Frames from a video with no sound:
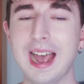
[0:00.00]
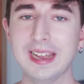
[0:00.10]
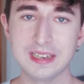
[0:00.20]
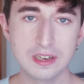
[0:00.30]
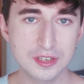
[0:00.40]

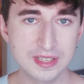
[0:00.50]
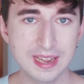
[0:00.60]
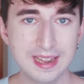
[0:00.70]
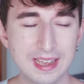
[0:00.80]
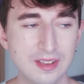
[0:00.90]
ideas
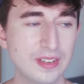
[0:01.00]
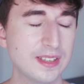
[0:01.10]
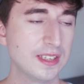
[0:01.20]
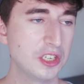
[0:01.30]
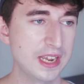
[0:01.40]
they give and
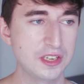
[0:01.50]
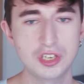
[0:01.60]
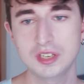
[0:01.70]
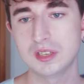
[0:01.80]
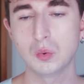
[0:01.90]

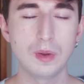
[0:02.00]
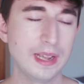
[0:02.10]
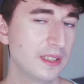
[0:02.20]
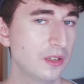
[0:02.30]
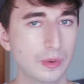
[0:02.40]
suggestions and
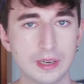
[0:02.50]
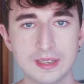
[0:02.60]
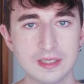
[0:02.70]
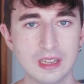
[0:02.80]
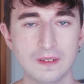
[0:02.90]
ways to work
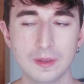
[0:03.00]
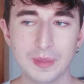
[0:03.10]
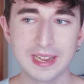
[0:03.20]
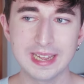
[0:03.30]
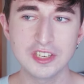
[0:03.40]
and stuff, I'm
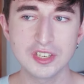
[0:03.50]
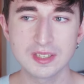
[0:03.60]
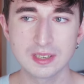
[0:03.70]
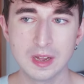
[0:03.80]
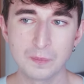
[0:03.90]
like, it
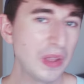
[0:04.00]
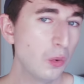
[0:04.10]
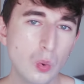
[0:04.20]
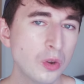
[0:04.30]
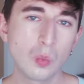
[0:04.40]
just,
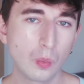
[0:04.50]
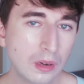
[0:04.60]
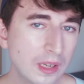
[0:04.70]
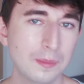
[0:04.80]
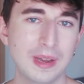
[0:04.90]
it wouldn't
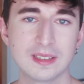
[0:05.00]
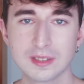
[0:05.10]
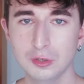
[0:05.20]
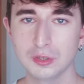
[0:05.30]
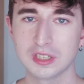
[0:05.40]
work at my
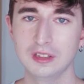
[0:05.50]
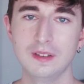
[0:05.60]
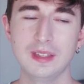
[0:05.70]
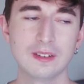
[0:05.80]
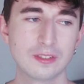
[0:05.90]
school, so a
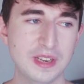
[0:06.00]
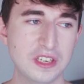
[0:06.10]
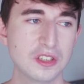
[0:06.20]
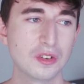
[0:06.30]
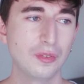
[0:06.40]
lot of the
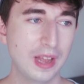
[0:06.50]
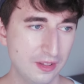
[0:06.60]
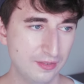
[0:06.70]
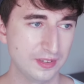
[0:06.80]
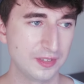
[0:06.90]
information's
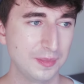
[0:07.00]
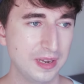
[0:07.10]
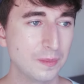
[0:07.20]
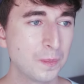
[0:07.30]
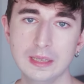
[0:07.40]
irrelevant to
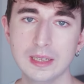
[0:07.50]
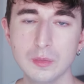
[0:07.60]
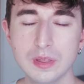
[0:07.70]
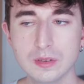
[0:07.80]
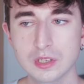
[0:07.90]
me. And
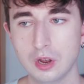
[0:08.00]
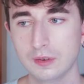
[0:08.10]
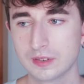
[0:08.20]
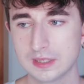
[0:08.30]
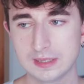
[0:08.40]
like with those
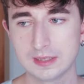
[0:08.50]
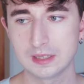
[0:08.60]
conferences and